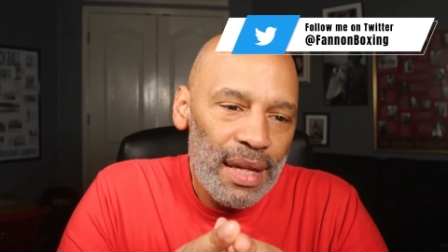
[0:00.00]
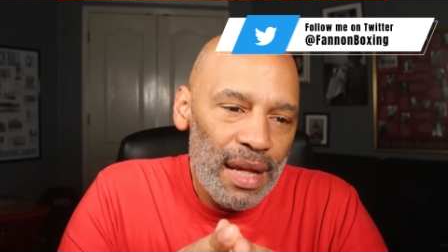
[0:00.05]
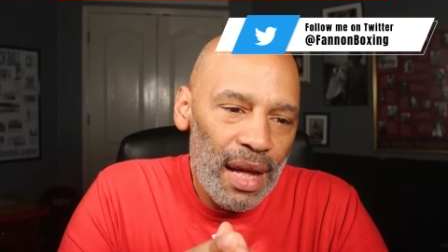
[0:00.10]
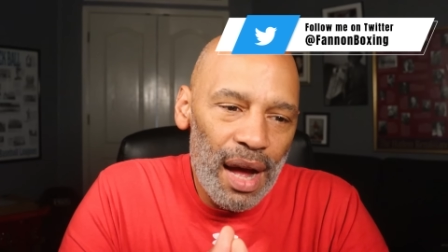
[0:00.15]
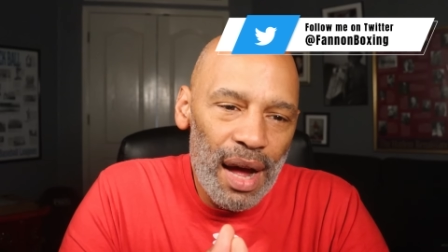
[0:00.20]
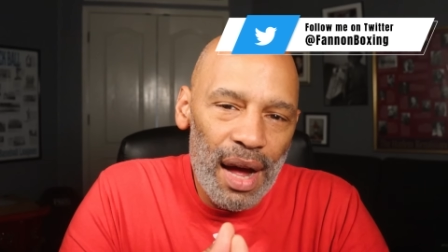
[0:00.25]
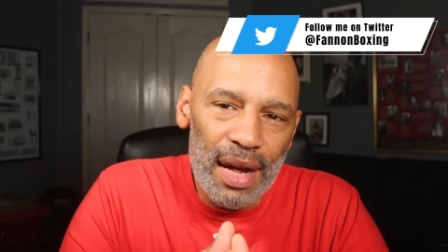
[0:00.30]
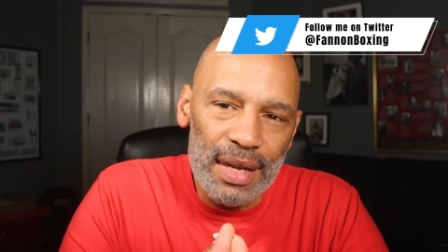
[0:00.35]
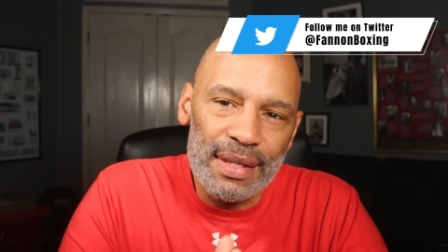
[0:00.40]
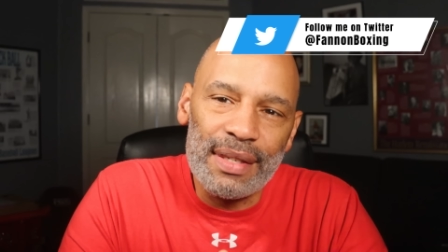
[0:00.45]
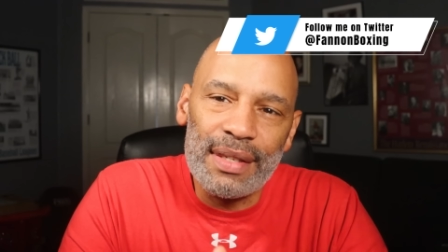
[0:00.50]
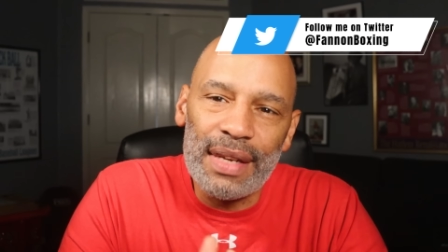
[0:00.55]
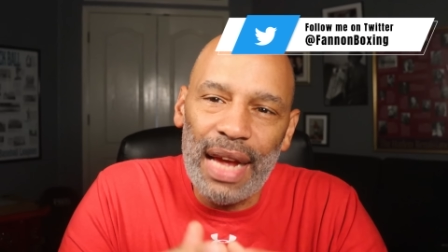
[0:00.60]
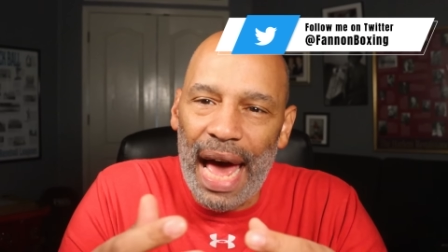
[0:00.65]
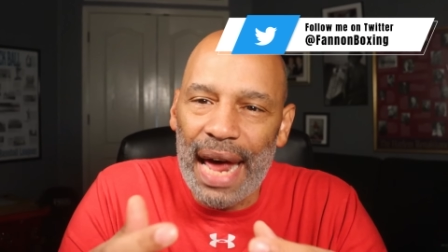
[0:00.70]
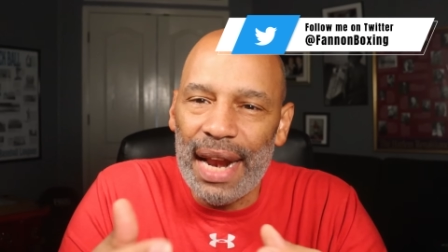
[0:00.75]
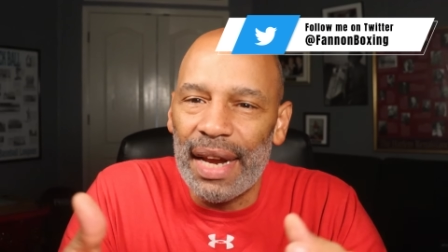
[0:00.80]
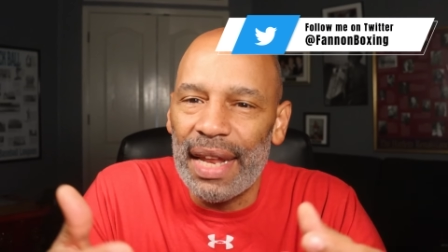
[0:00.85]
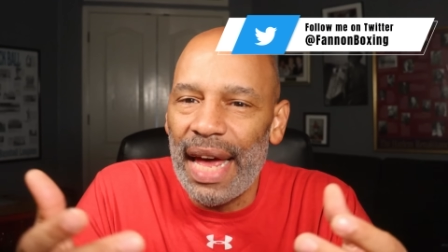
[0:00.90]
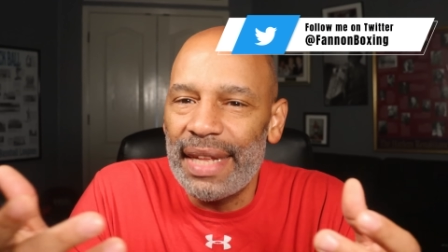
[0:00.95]
It's
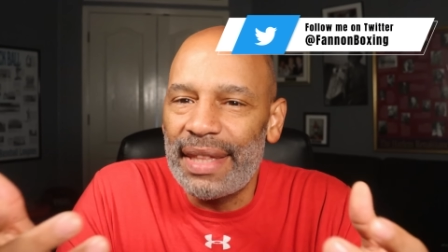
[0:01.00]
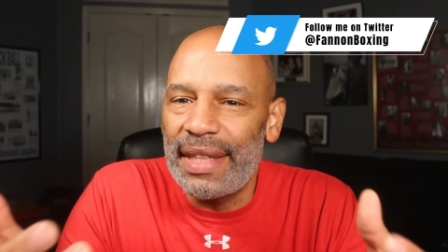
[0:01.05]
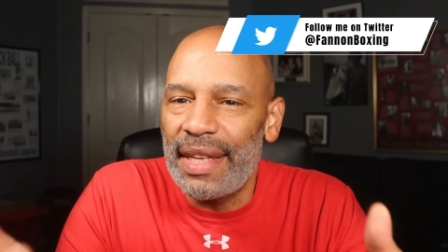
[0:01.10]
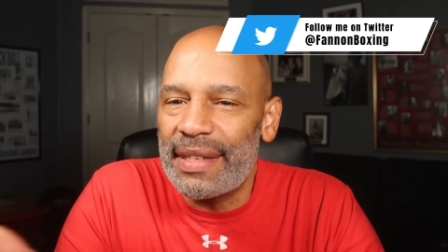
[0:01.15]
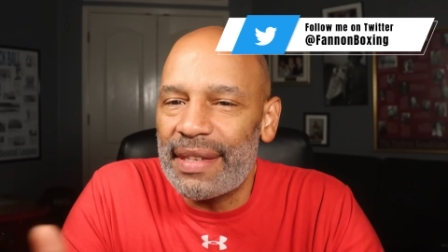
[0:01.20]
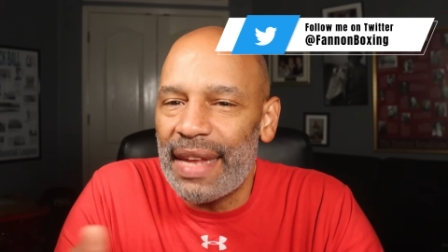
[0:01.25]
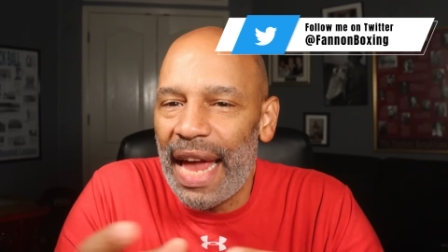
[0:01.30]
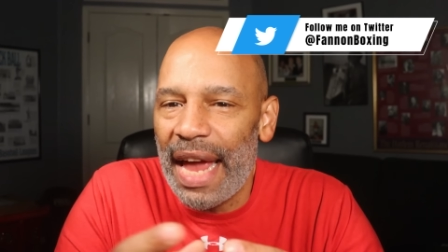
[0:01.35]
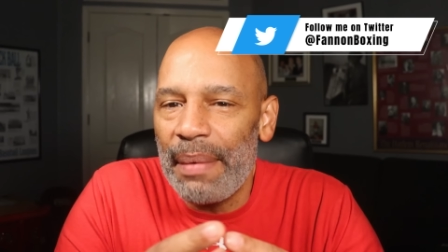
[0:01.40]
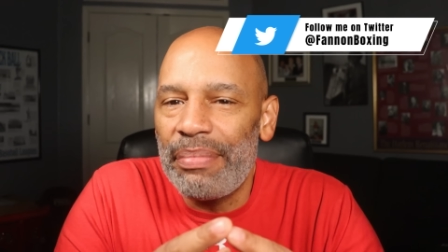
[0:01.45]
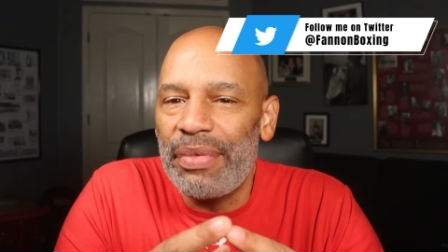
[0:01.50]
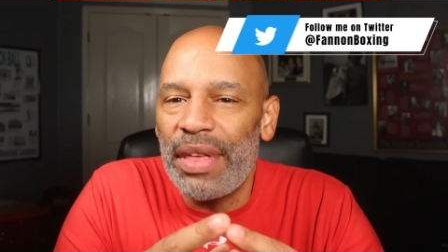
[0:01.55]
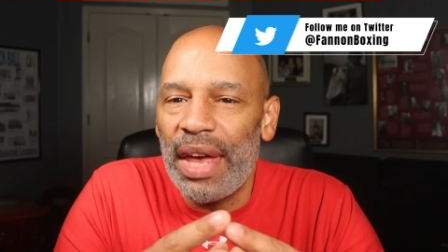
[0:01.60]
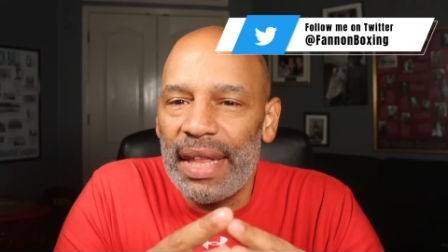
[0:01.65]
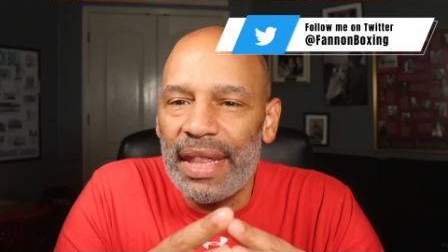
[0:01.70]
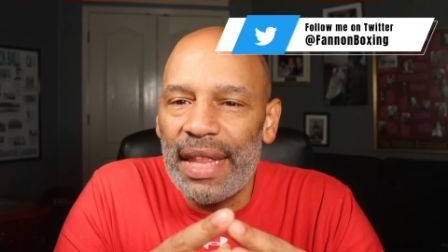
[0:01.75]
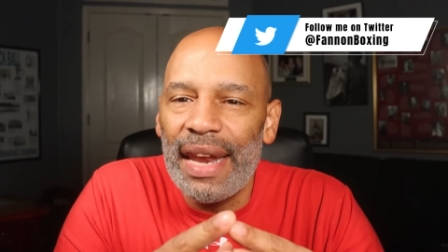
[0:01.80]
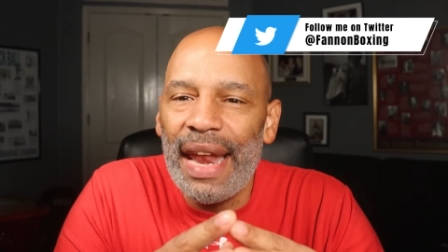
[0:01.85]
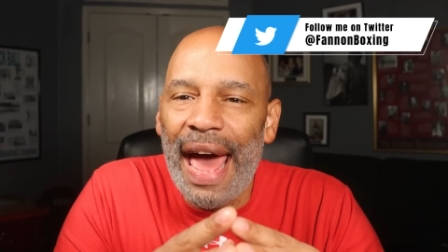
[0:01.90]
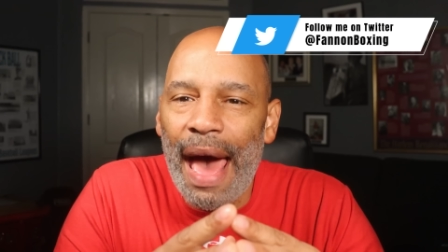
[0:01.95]
kind of like the same
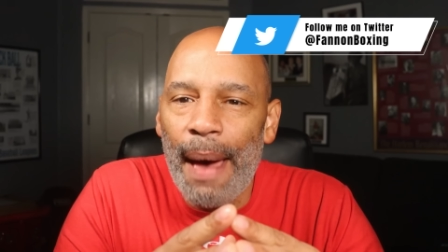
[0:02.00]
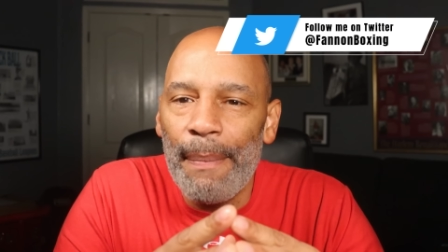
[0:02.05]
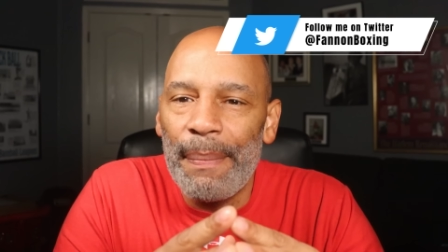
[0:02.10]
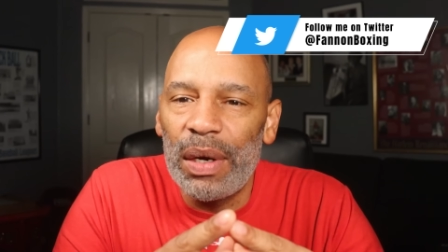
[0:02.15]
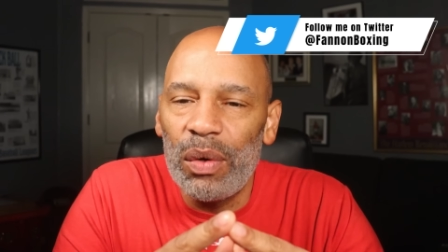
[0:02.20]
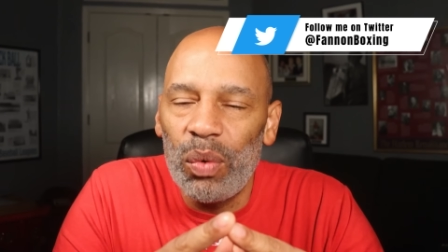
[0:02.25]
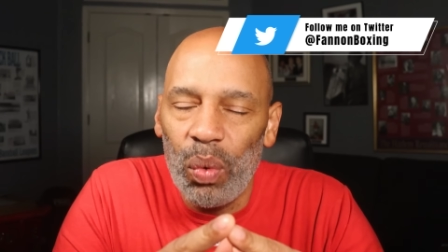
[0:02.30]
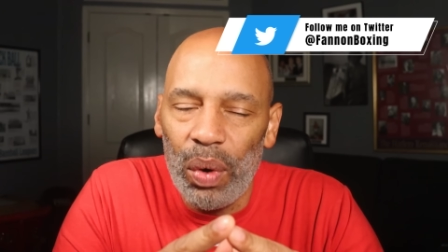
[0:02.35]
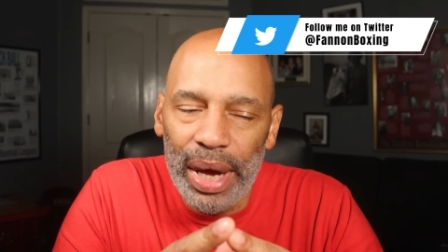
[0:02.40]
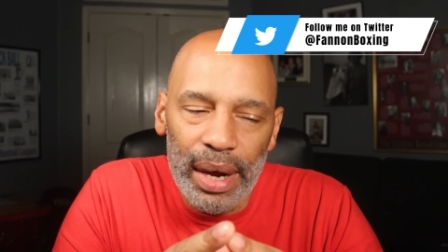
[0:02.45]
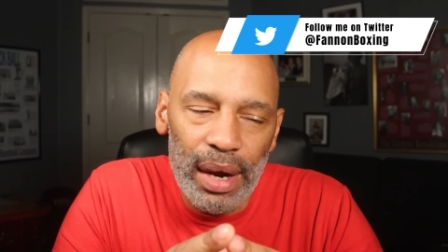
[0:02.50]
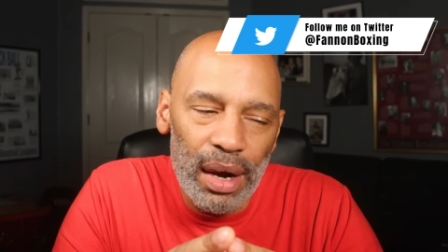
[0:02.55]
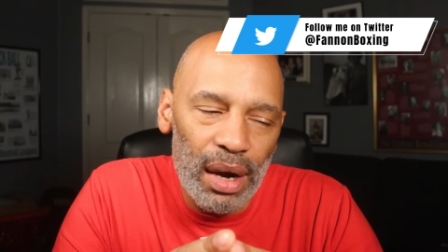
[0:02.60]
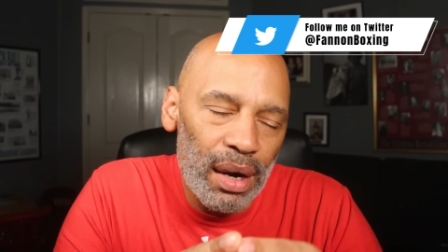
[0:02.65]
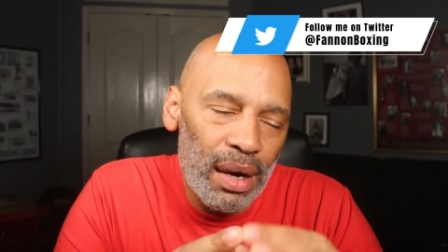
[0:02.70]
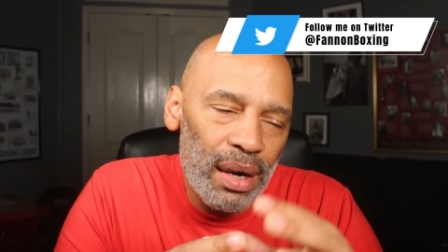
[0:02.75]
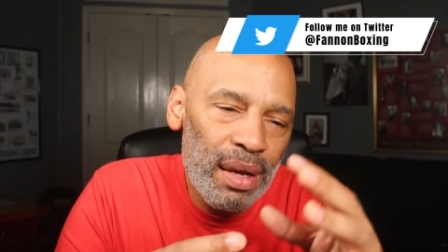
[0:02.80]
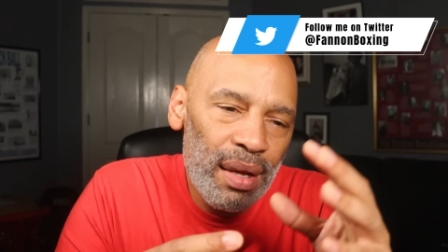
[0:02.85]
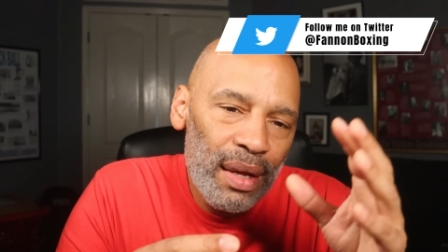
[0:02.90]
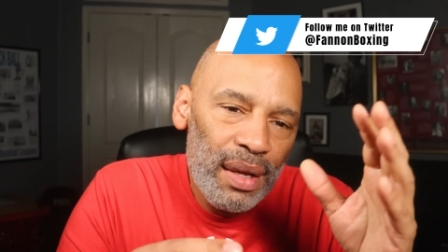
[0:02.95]
thing that happened
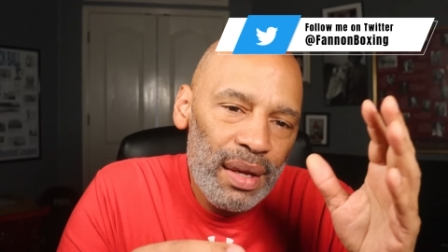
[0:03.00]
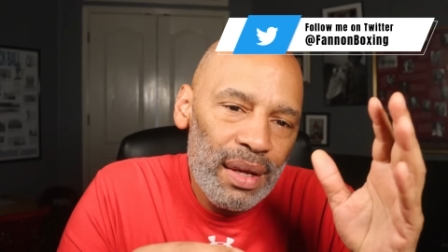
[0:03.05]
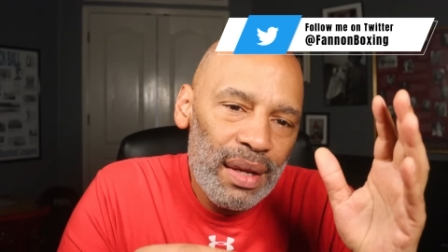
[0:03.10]
where